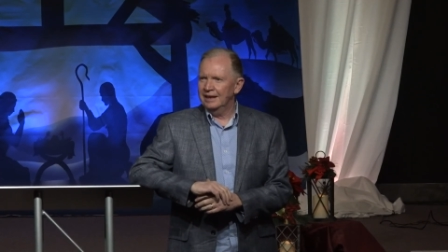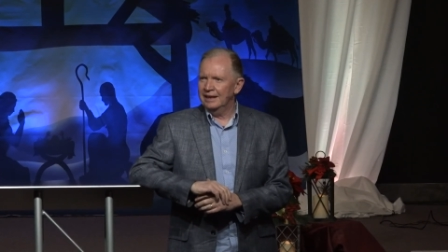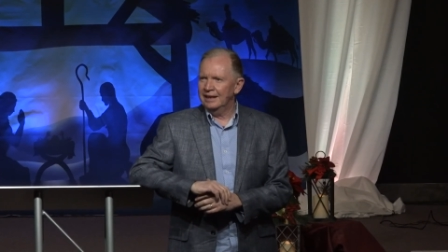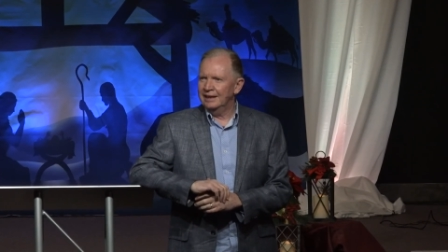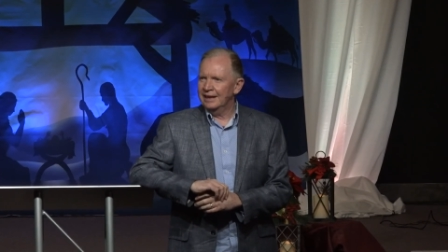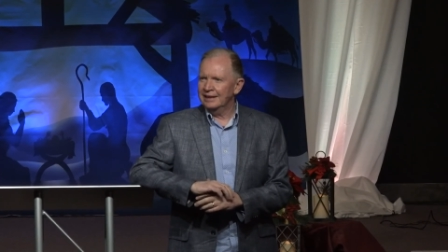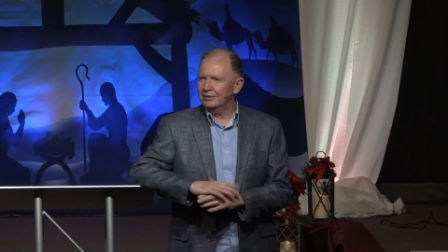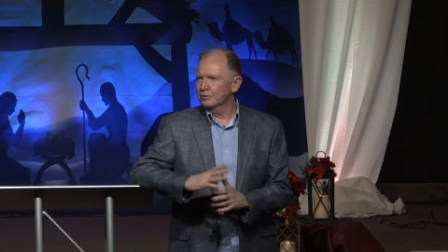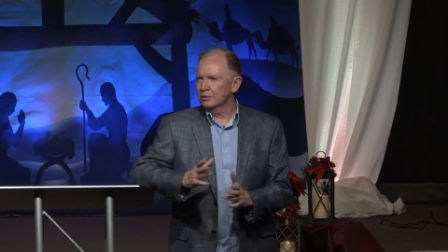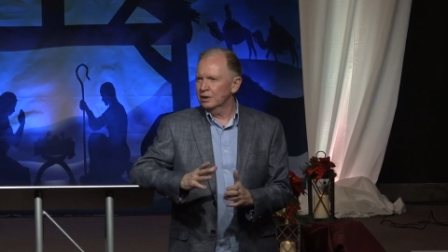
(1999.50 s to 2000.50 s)
And I
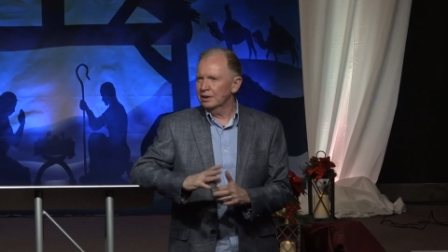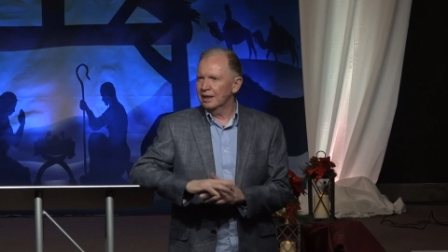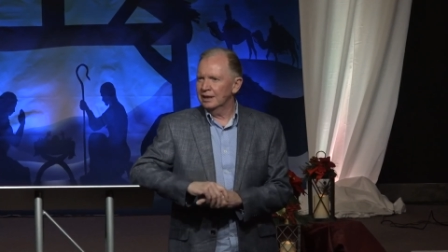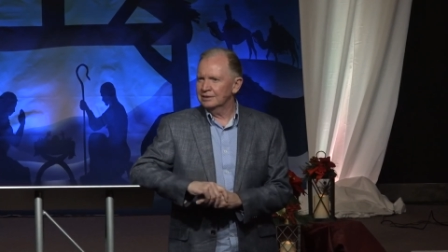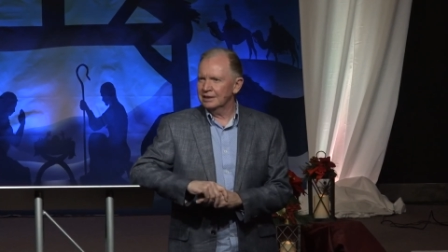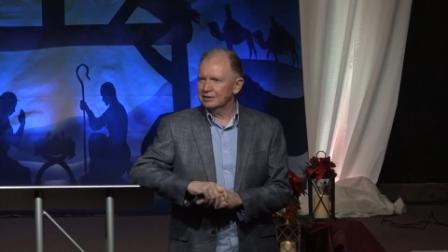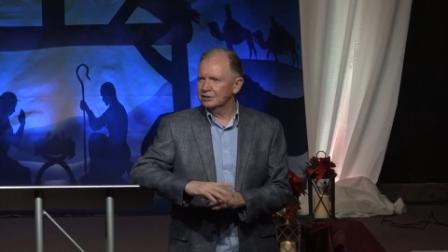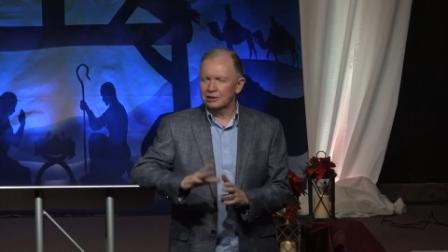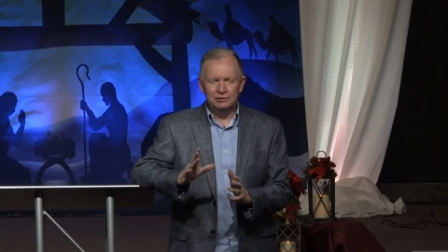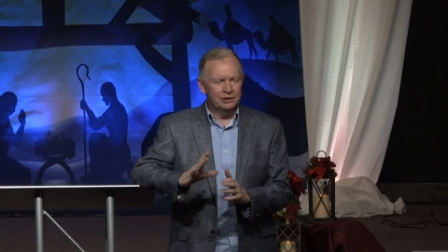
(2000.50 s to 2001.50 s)
didn't realize, I
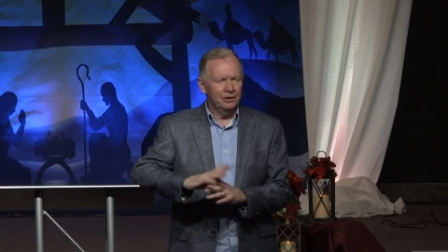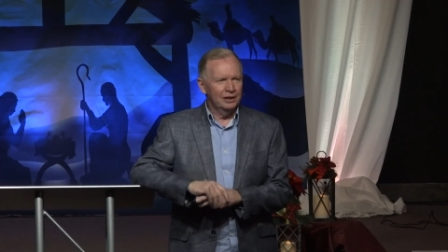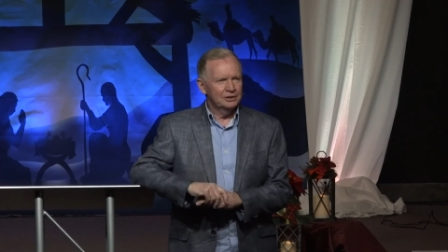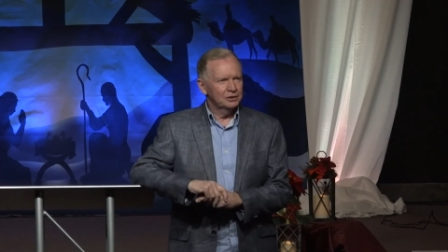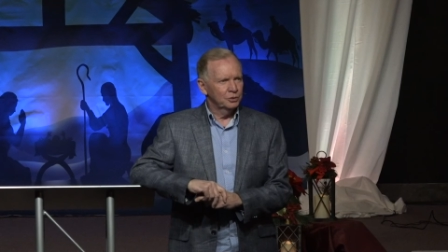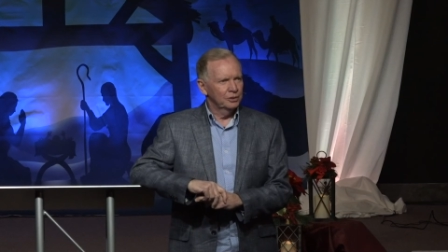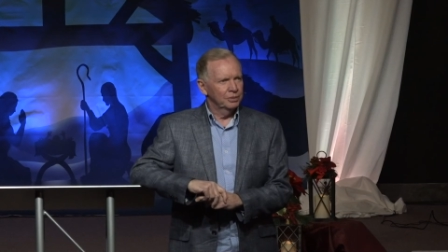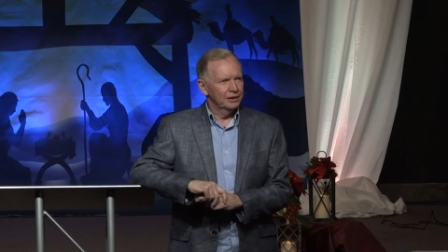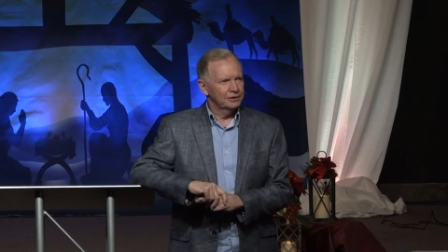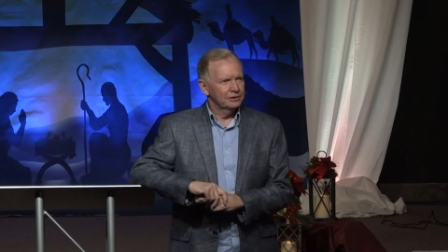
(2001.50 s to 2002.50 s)
just thought, you know, I just want to
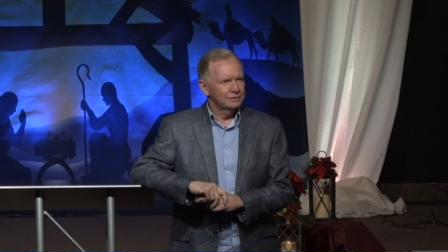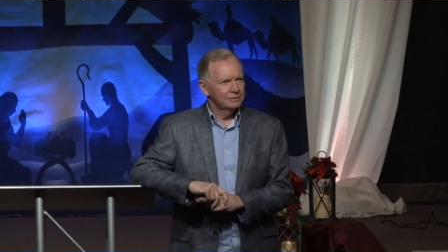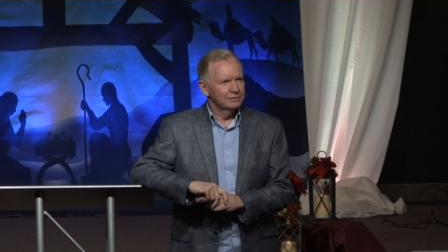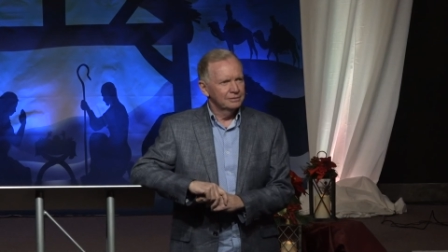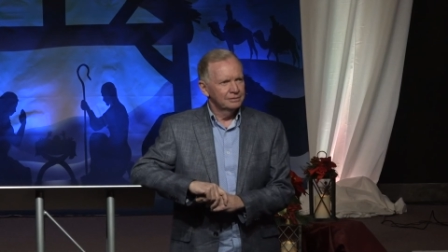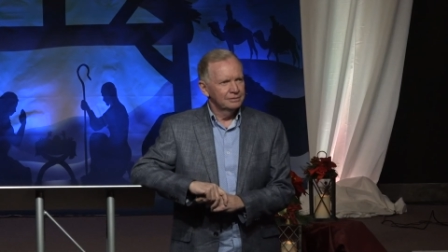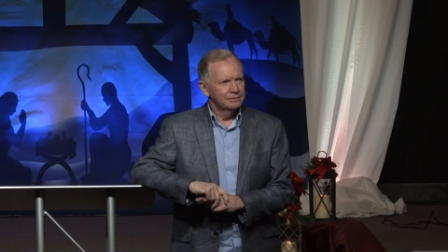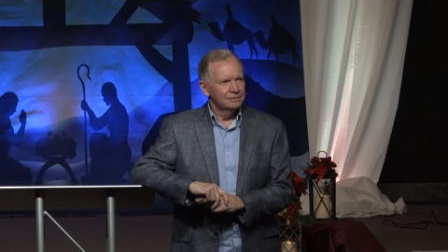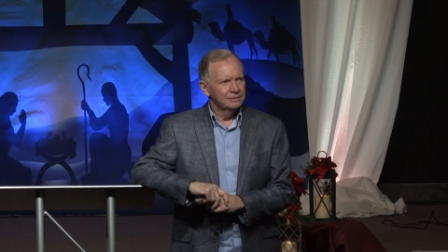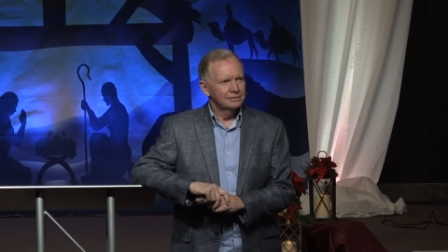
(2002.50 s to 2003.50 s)
bless you.
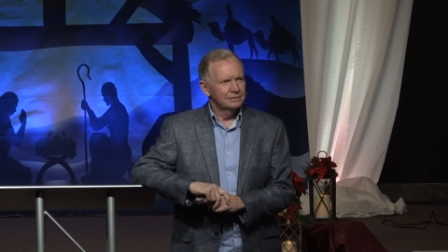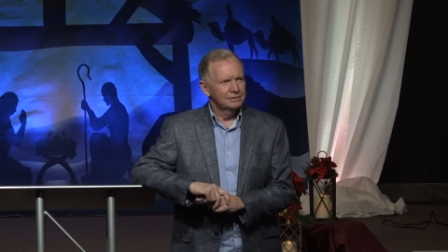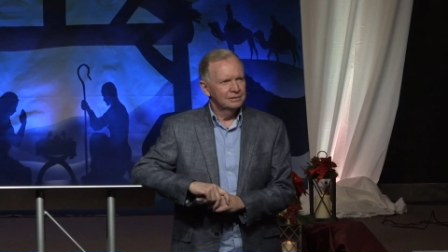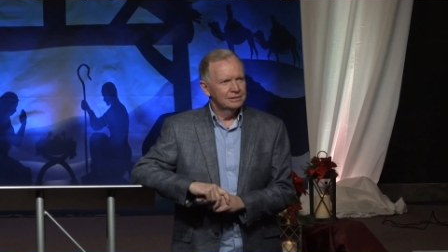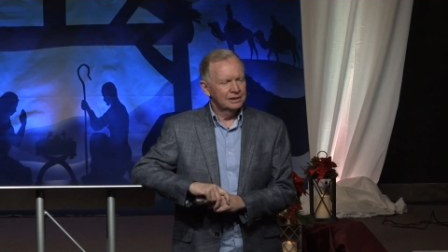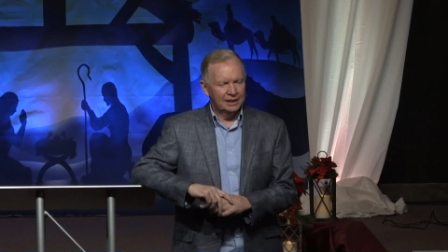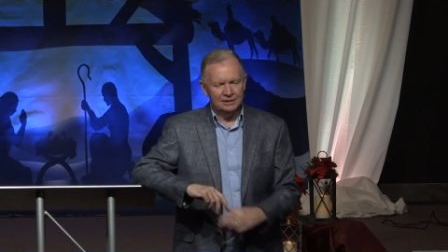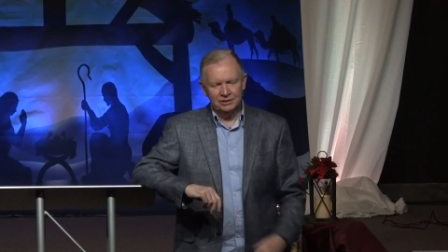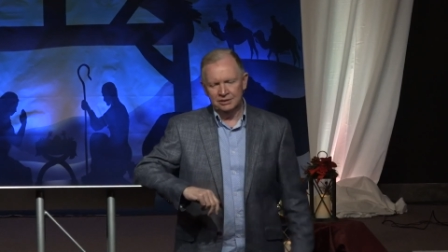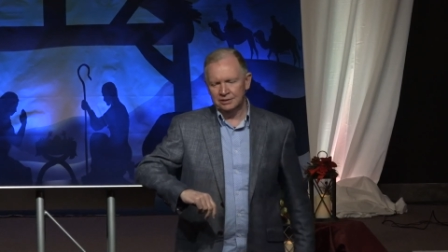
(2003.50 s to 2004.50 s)
Can I
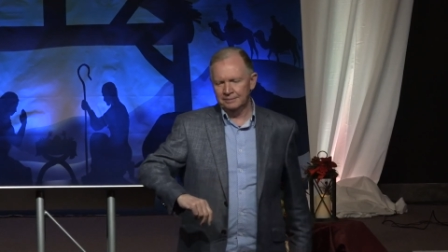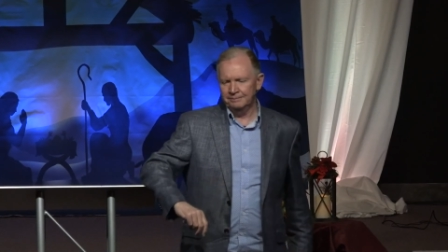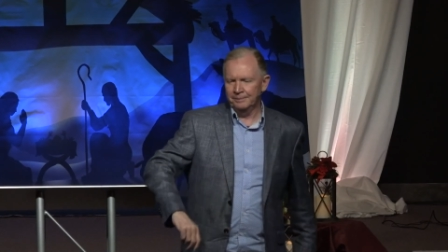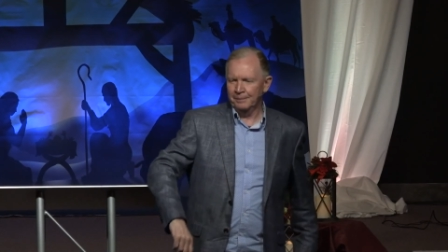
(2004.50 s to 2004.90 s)
say something?